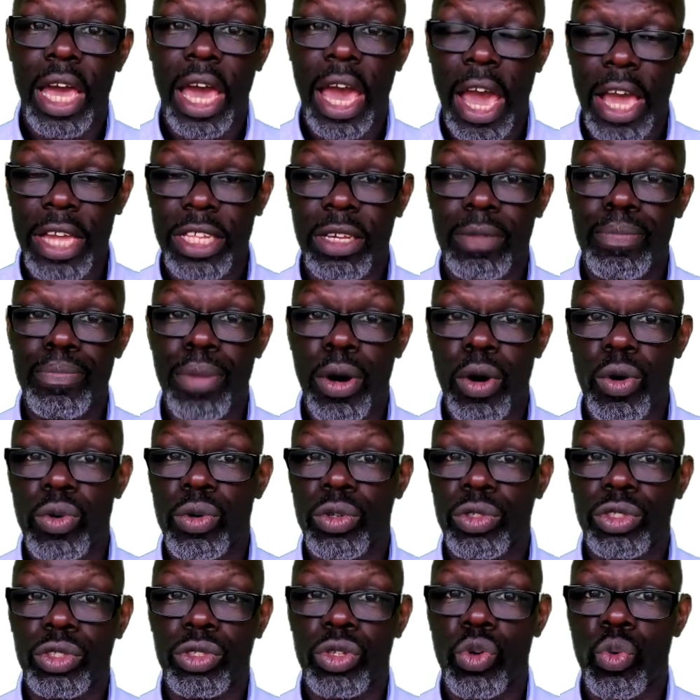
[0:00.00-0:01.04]
as
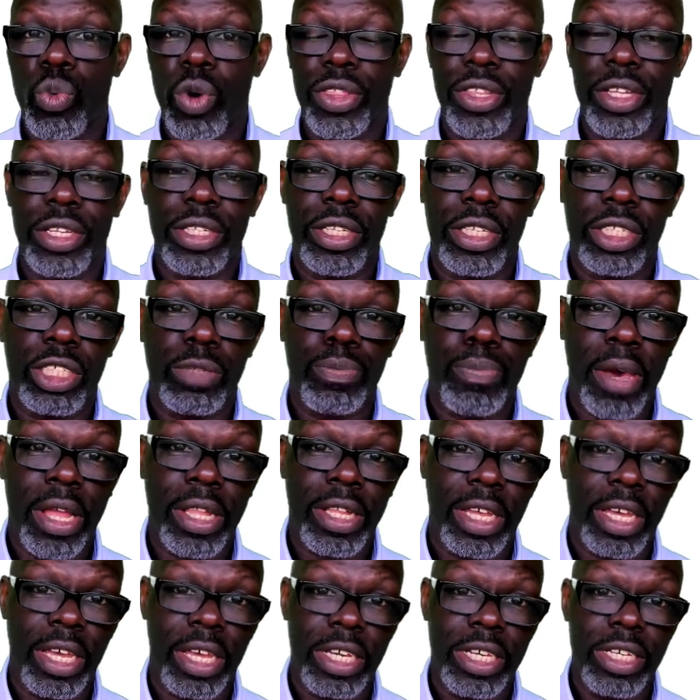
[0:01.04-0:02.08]
opposed to whether they dispel
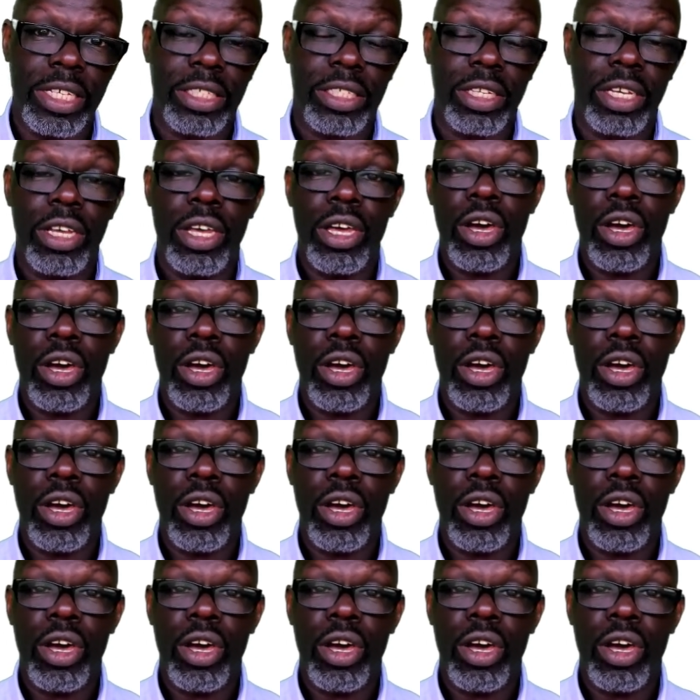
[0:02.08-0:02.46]
heat